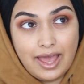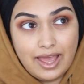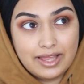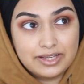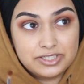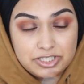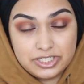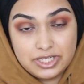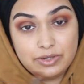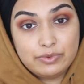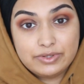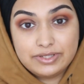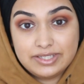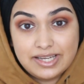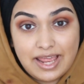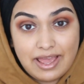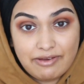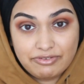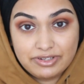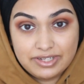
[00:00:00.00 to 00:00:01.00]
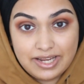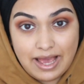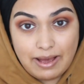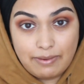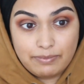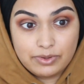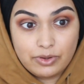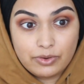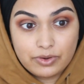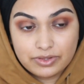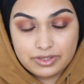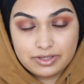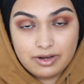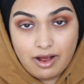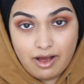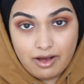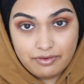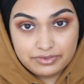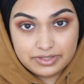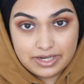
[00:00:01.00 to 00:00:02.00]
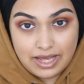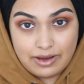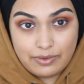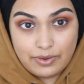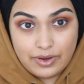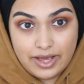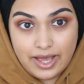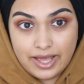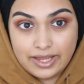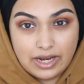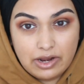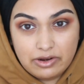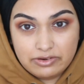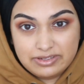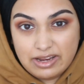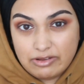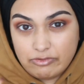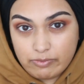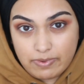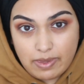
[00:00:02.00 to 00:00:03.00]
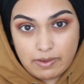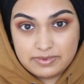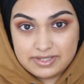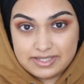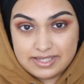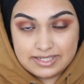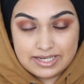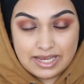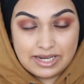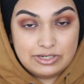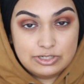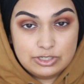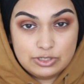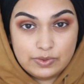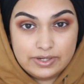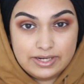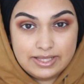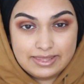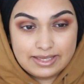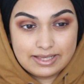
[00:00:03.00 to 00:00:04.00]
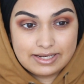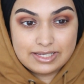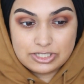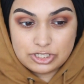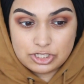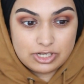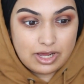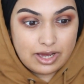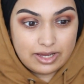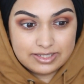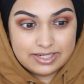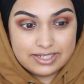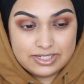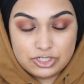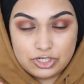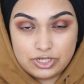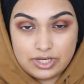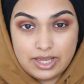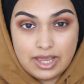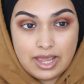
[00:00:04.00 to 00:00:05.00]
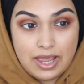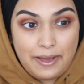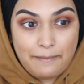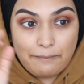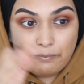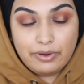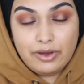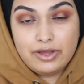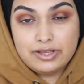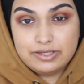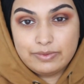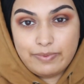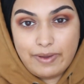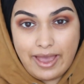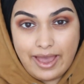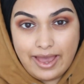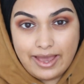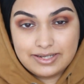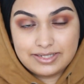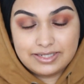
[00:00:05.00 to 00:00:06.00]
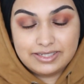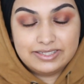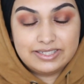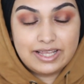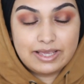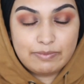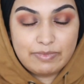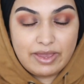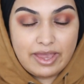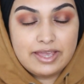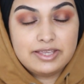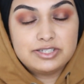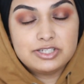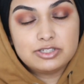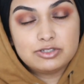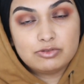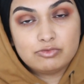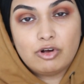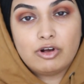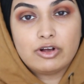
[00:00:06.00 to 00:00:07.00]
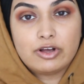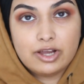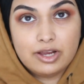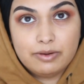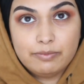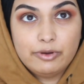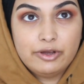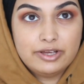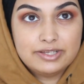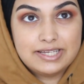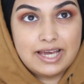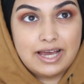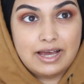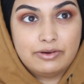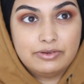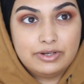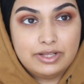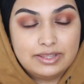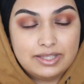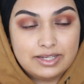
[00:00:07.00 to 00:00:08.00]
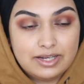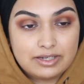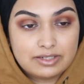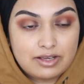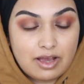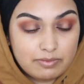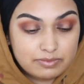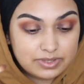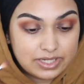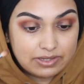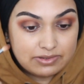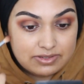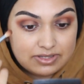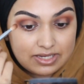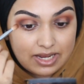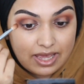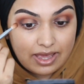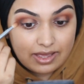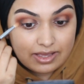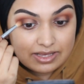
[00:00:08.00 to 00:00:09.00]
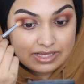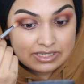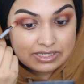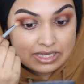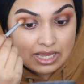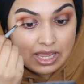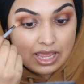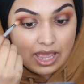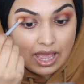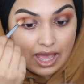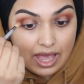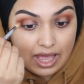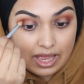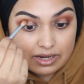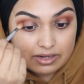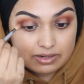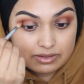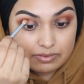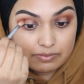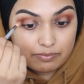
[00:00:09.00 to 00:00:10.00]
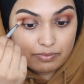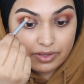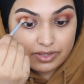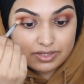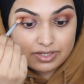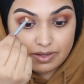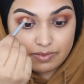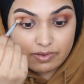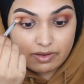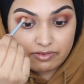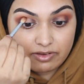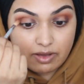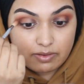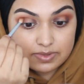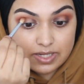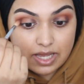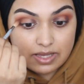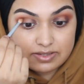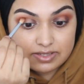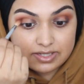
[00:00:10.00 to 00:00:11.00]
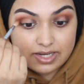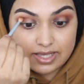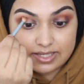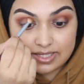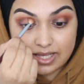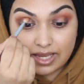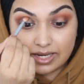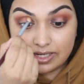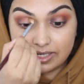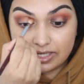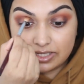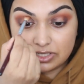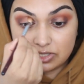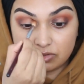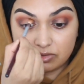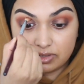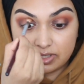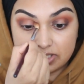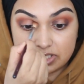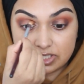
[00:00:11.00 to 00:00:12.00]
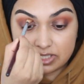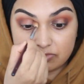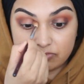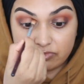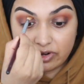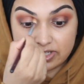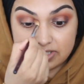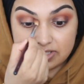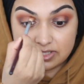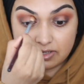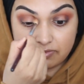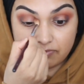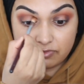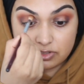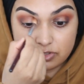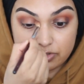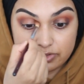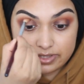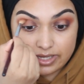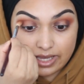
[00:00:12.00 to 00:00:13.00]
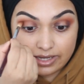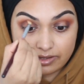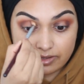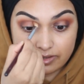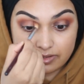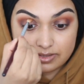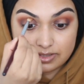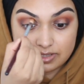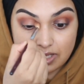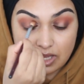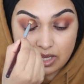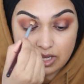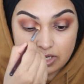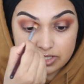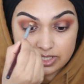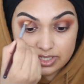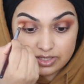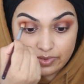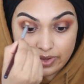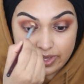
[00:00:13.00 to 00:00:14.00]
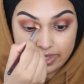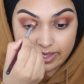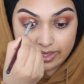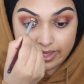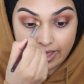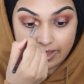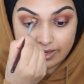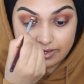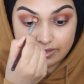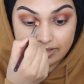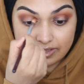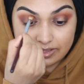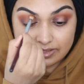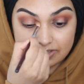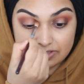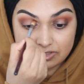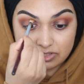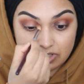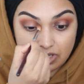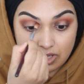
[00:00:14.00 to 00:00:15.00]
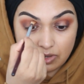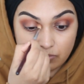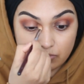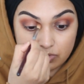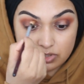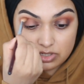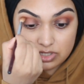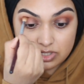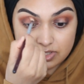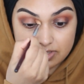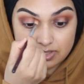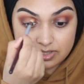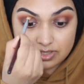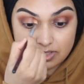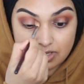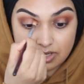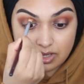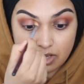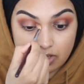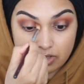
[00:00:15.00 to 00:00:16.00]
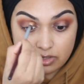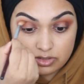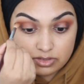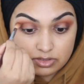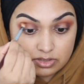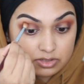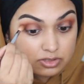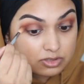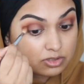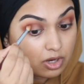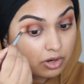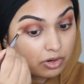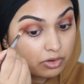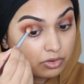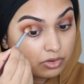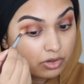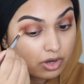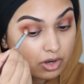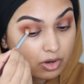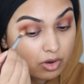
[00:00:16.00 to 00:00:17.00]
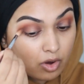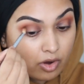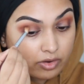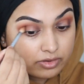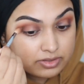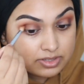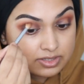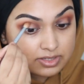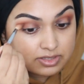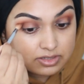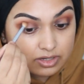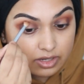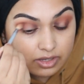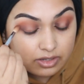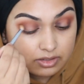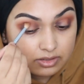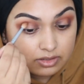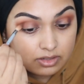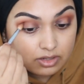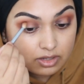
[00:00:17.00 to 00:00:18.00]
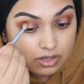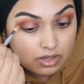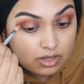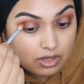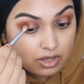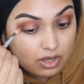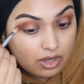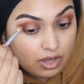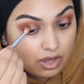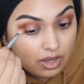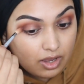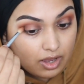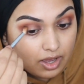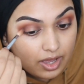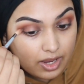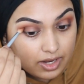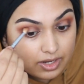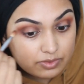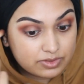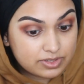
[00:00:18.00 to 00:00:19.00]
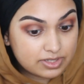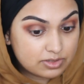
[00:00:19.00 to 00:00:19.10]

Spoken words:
And she would never nap longer than half an hour, and I'd never be able to sit down and do anything. Literally, I'd literally put her to bed, and it'd take me ages to rock her and put her down, and then I'd come downstairs, and by the time I've come downstairs and literally just rested for 2 seconds, she's awake again. And it was just so constant. And it was